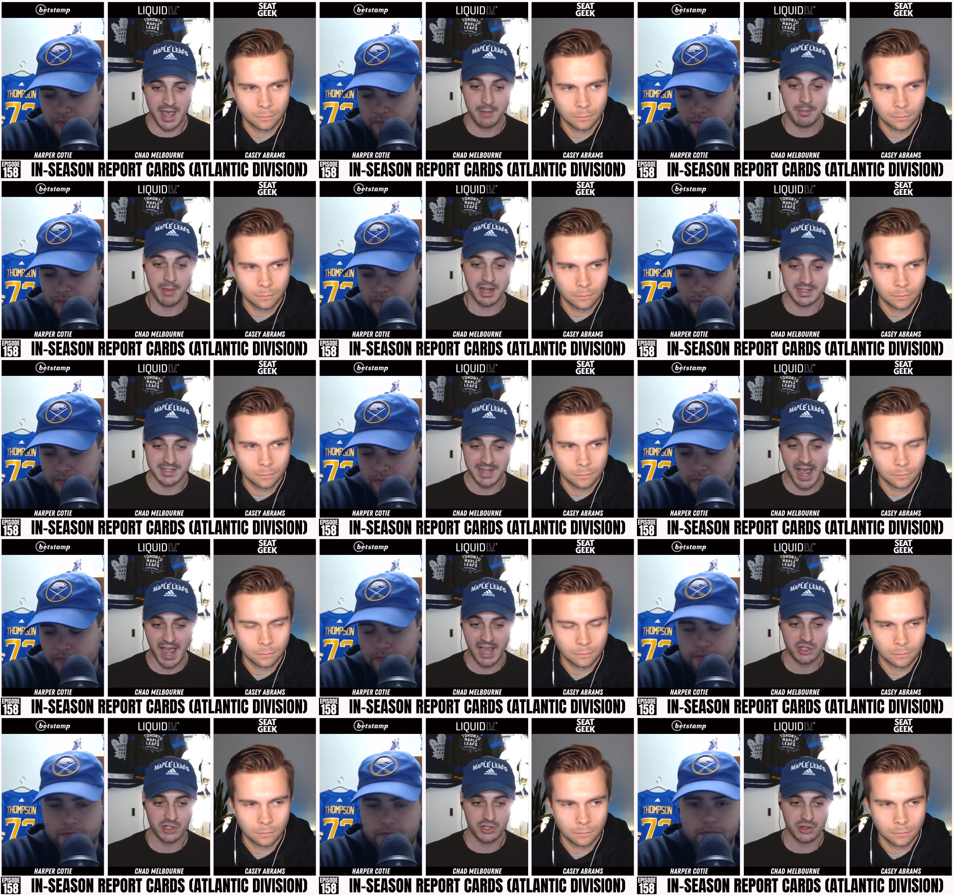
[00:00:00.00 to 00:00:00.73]
Speaker 1: am a
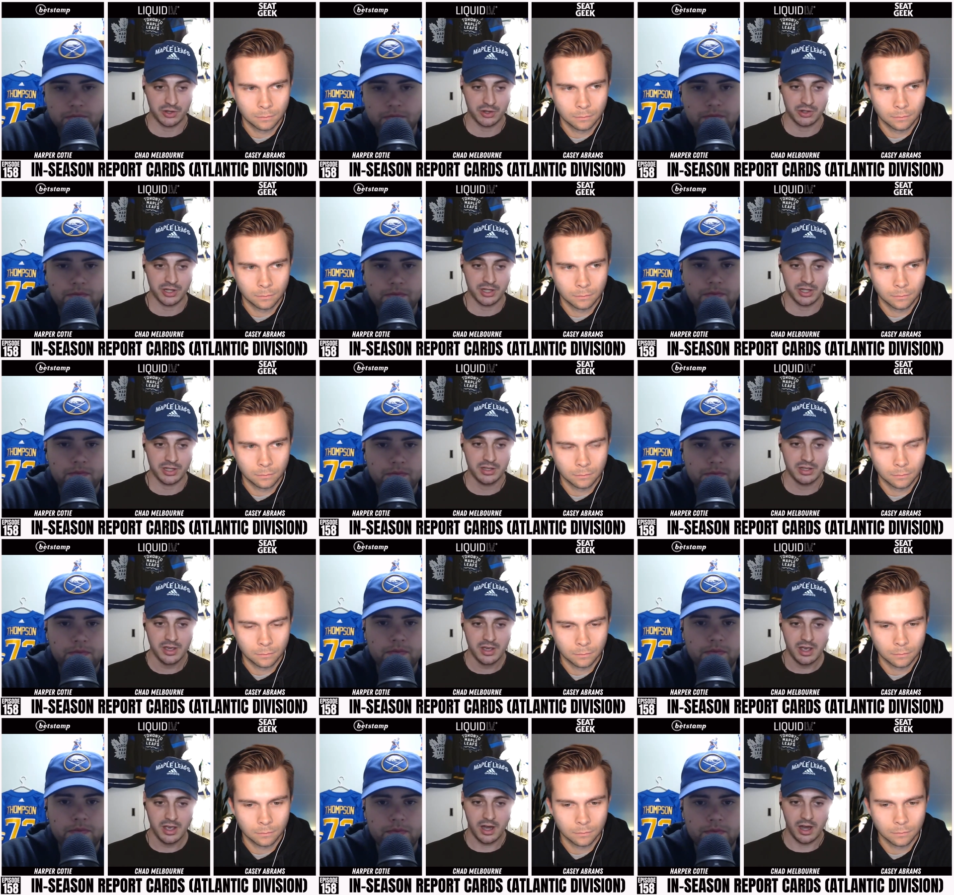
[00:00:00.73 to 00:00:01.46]
dash
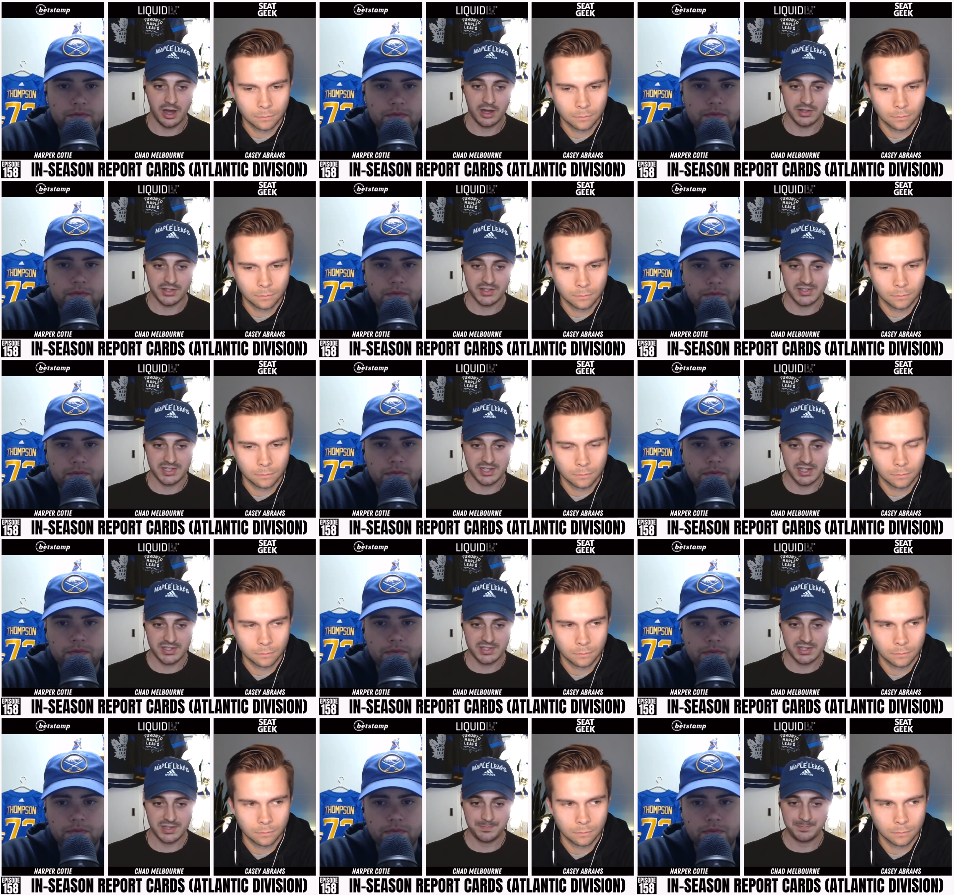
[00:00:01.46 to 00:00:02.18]
30 on the
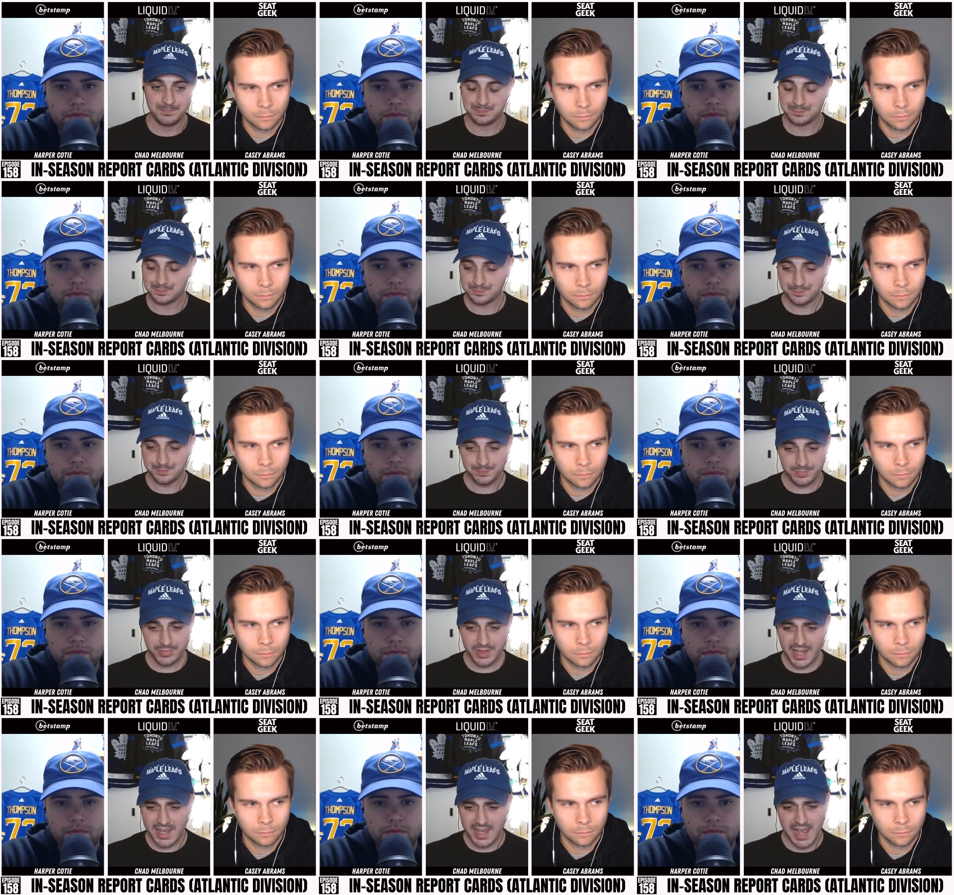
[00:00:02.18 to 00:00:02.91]
season.
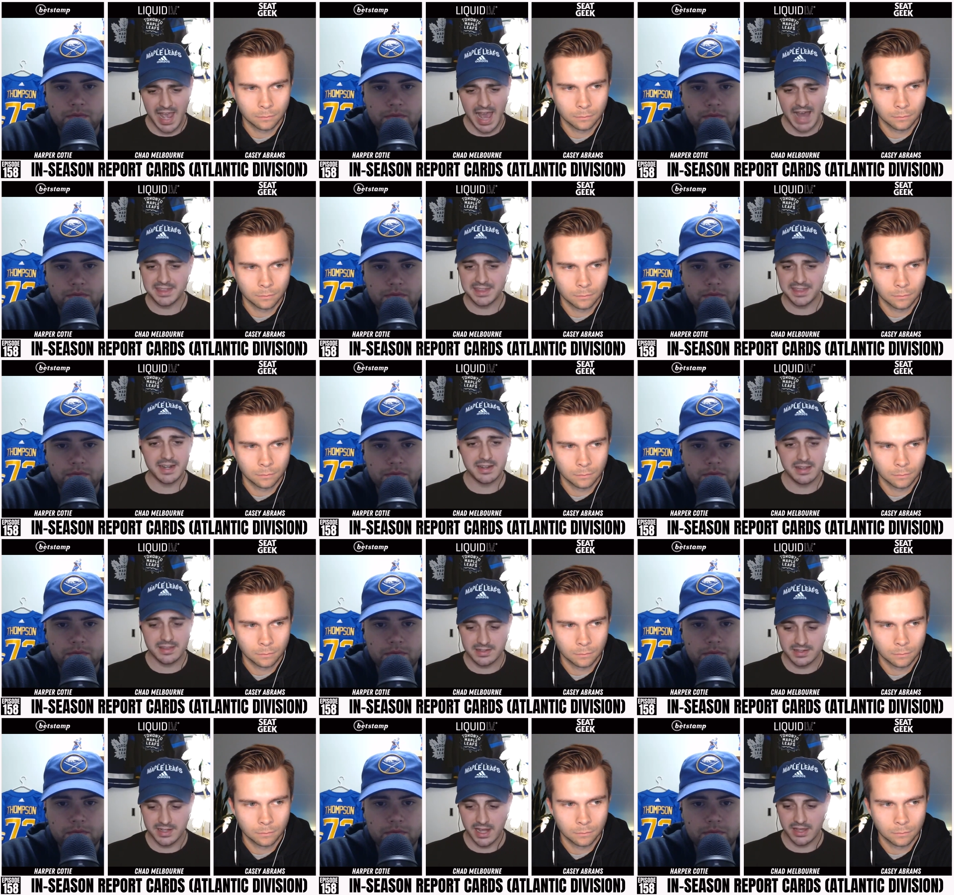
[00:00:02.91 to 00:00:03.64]
At the
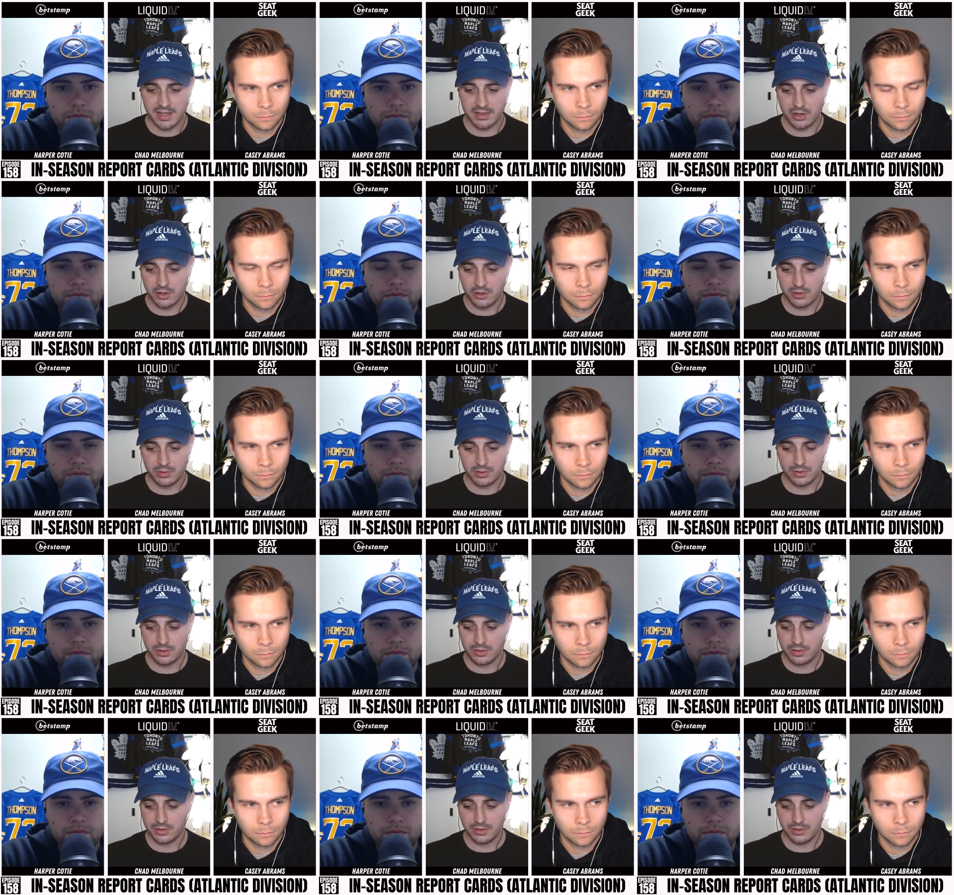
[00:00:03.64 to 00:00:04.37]
end of the day,
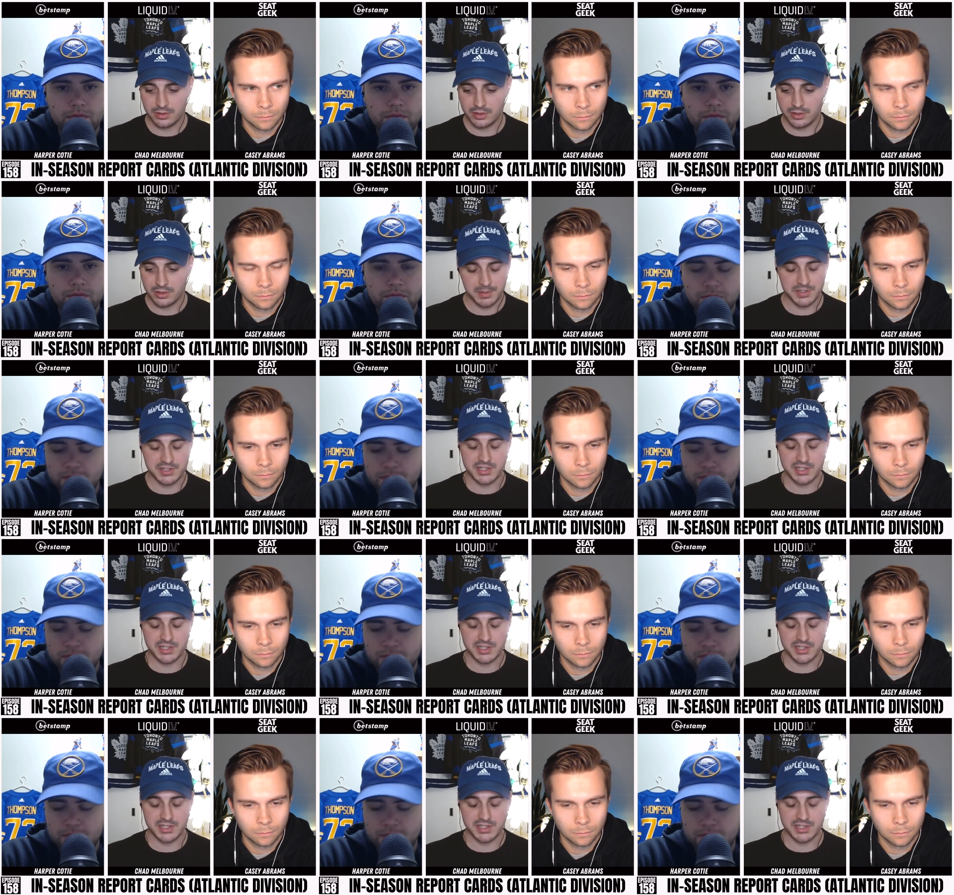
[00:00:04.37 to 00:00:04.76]
though, their